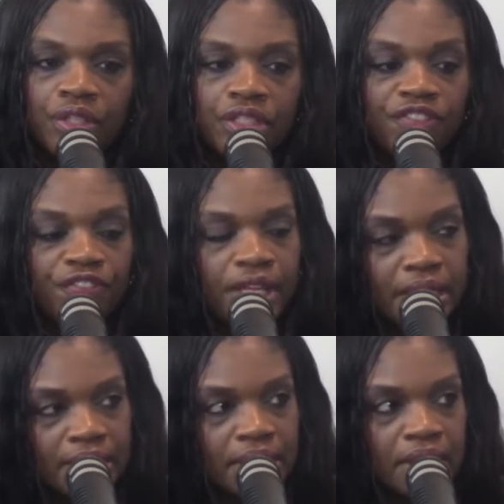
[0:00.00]
the
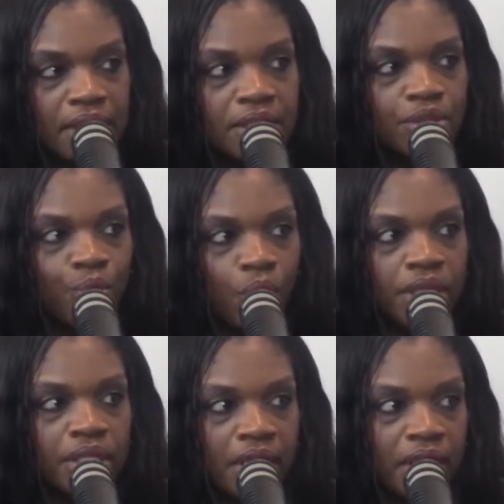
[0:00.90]
defense is the
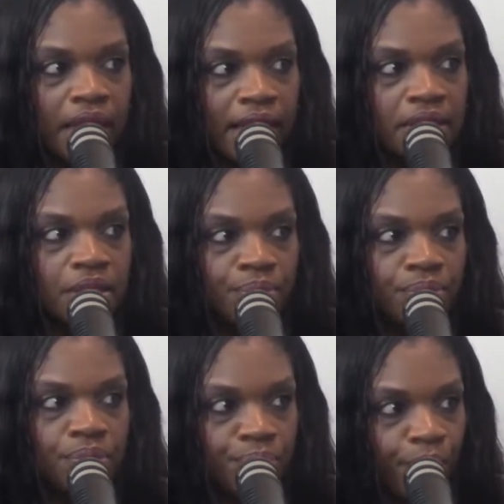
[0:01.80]
one that has the
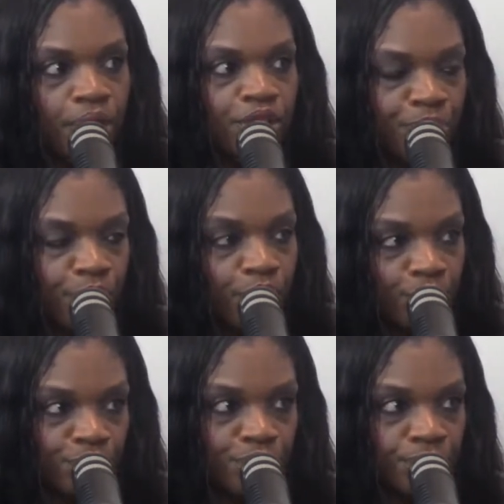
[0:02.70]
burden of
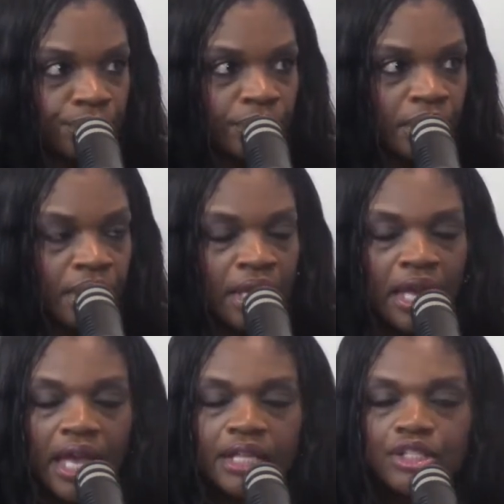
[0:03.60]
proof.
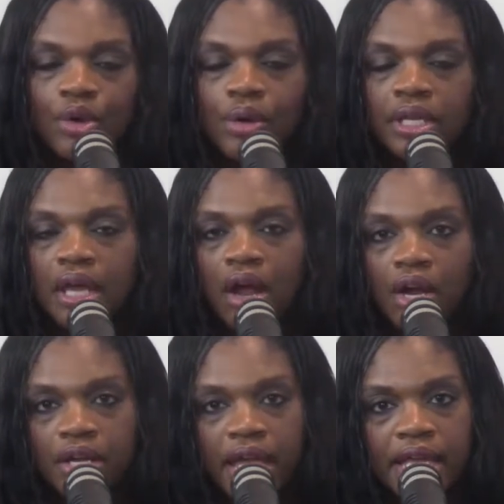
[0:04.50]
Mm-hmm. And so in
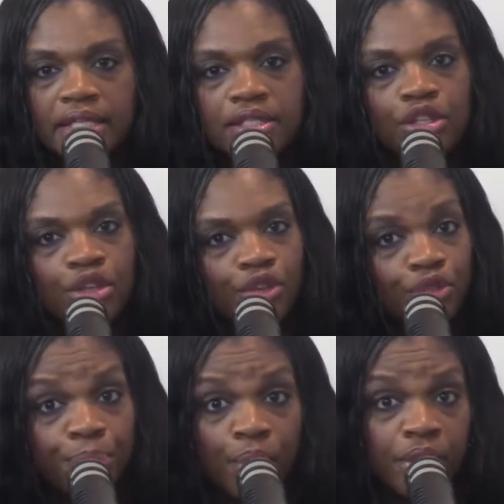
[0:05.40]
our case,
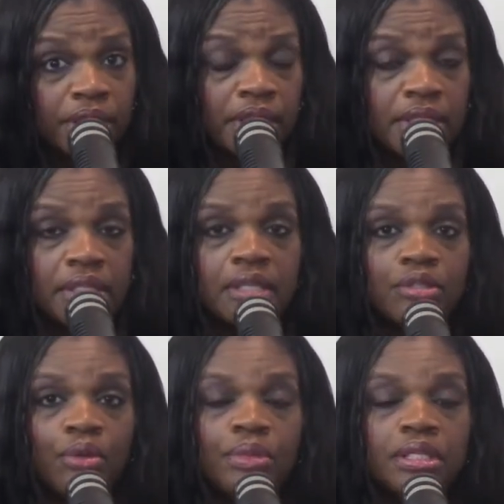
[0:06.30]
you've reported these
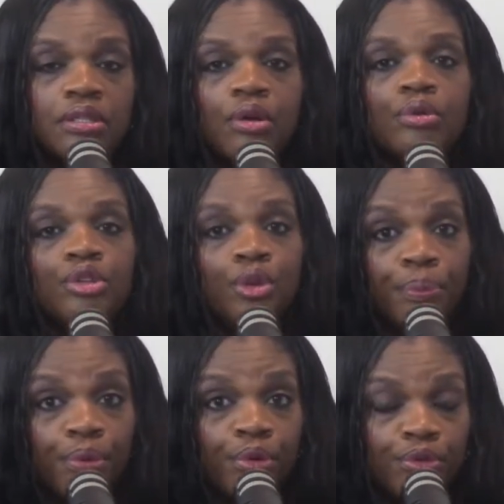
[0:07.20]
things on me, so you
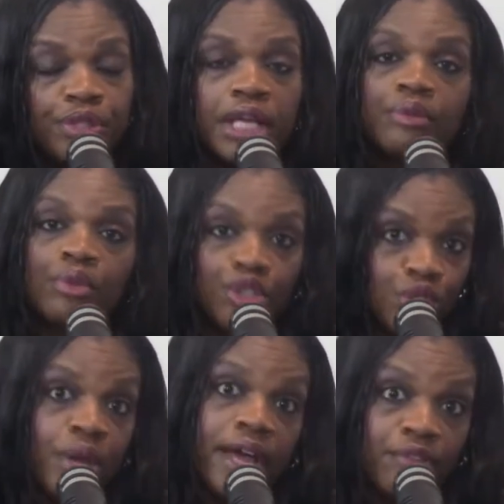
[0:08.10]
prove that what
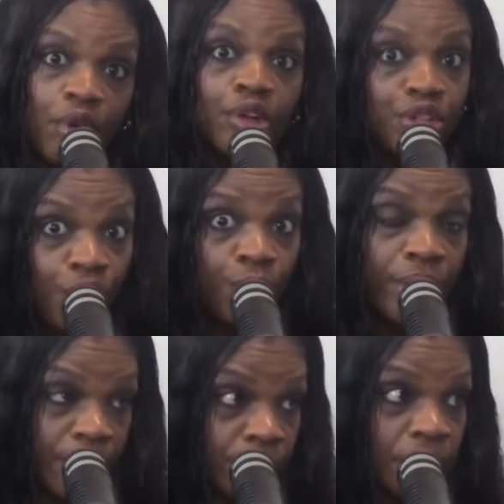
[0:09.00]
you have on your
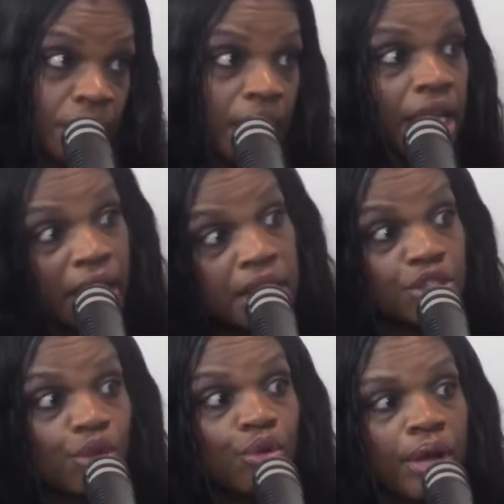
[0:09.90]
records
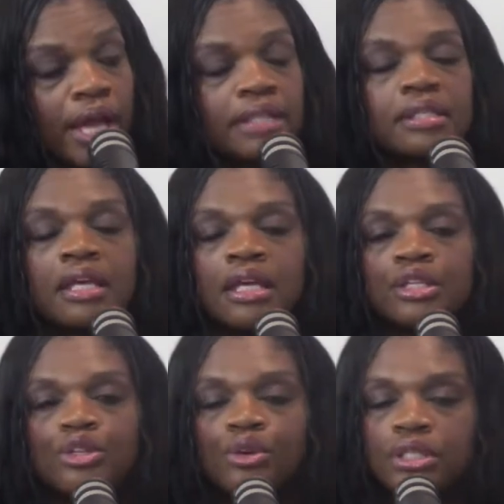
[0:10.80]
is correct.
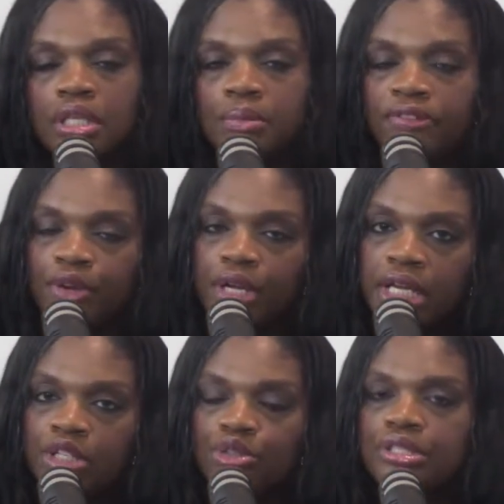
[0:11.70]
So it's going to be very
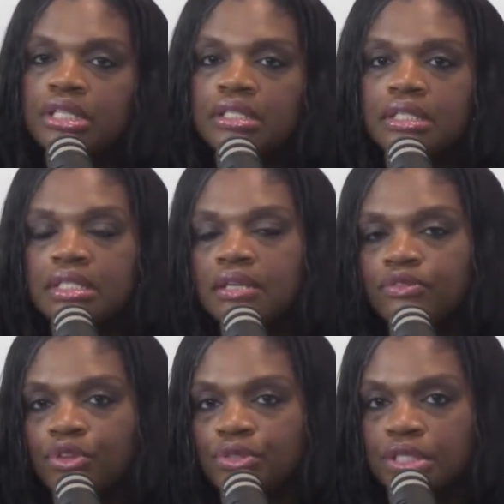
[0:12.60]
interesting to see if
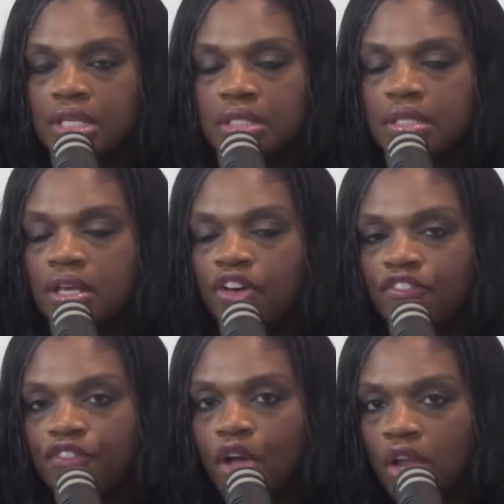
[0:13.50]
those things
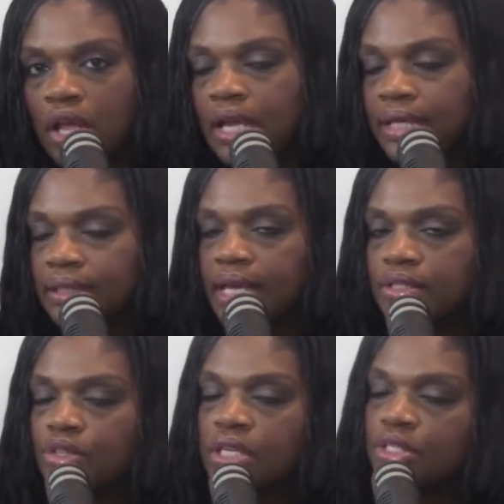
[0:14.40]
fall out like that.
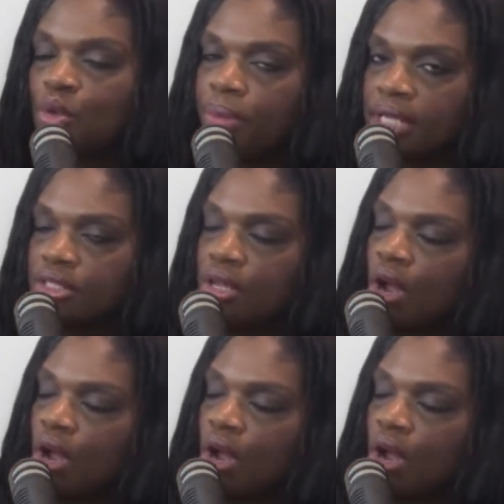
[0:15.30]
So let's go back to the